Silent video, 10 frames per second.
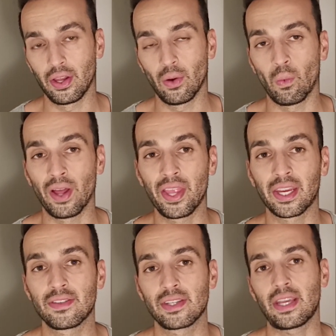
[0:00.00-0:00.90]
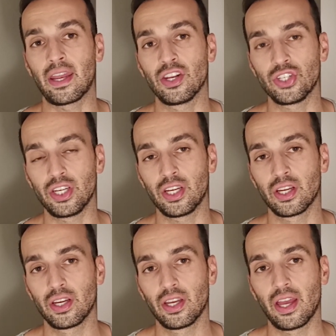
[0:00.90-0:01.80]
One that gives us energy,
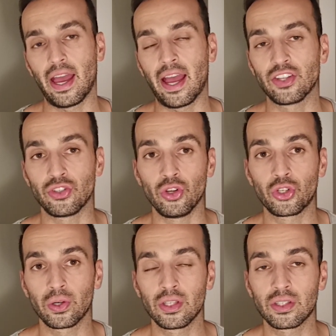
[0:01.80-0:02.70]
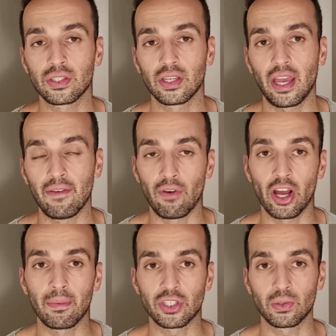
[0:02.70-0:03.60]
adds nutrients and
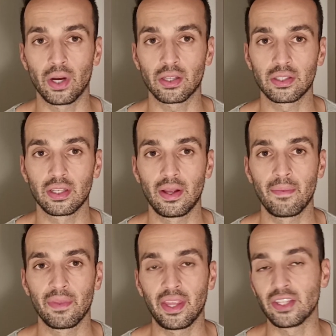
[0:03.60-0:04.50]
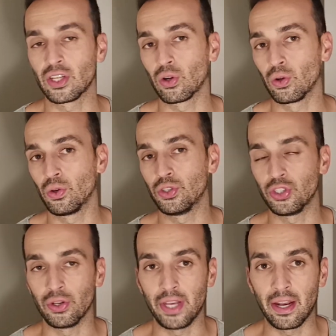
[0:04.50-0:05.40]
vitamins to us. These include
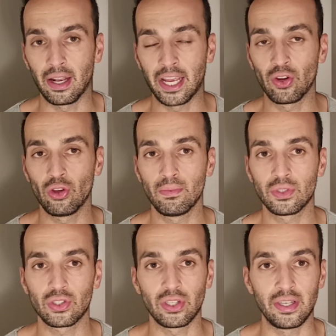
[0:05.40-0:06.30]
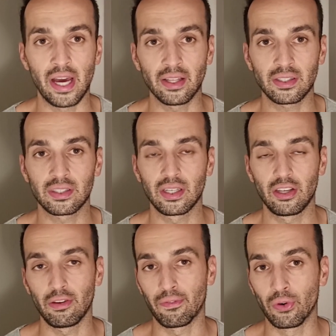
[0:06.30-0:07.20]
your legumes, your nuts,
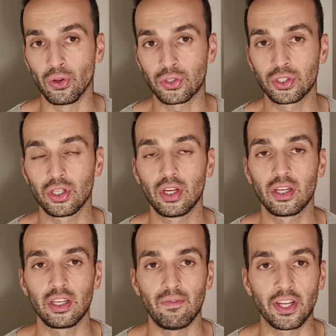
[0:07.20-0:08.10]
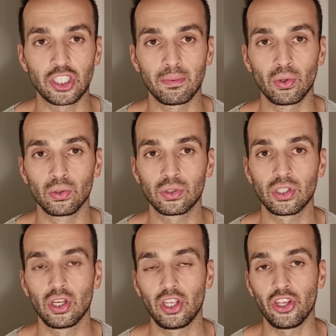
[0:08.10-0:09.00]
your fruits, your vegetables,
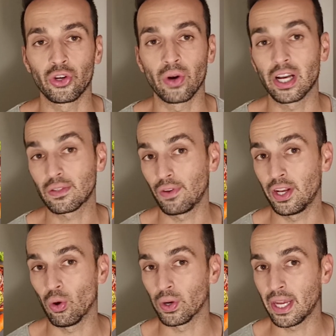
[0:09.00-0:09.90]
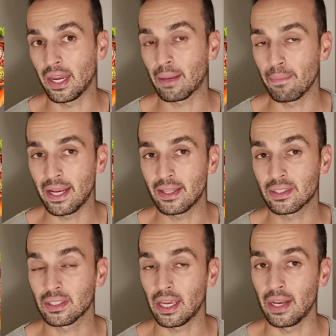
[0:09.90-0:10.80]
your grass-fed organic
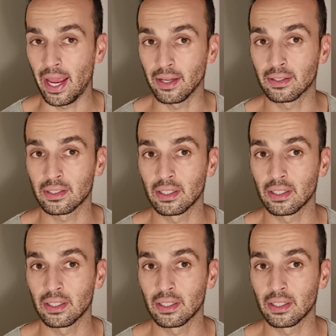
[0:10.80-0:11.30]
meats and eggs.